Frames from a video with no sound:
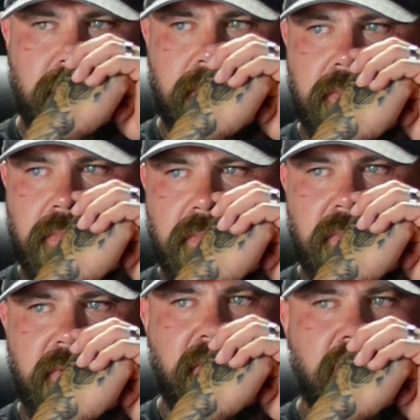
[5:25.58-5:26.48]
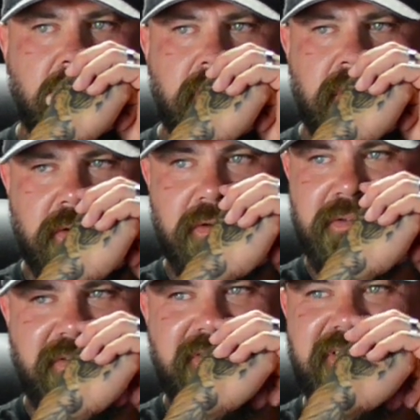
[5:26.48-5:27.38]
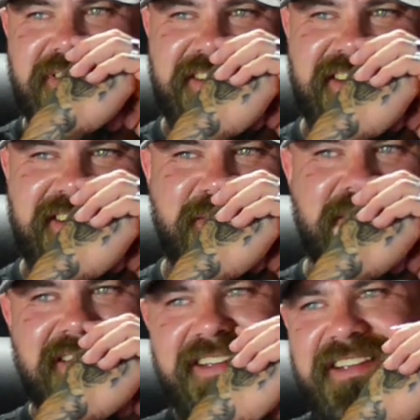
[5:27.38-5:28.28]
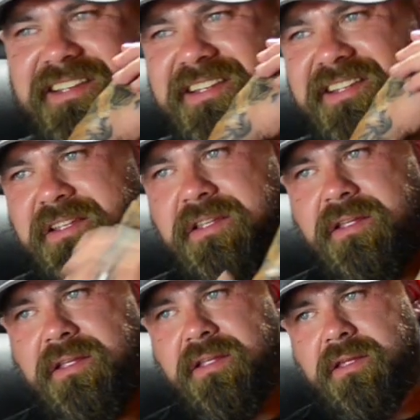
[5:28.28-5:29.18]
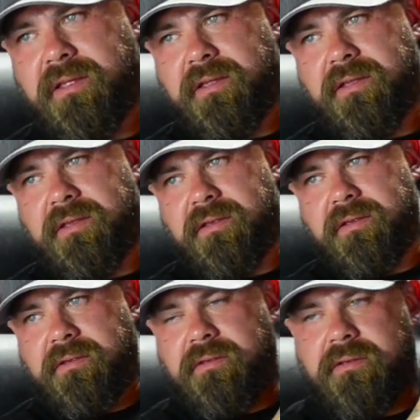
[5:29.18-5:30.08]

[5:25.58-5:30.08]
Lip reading: No words are spoken by the person on screen.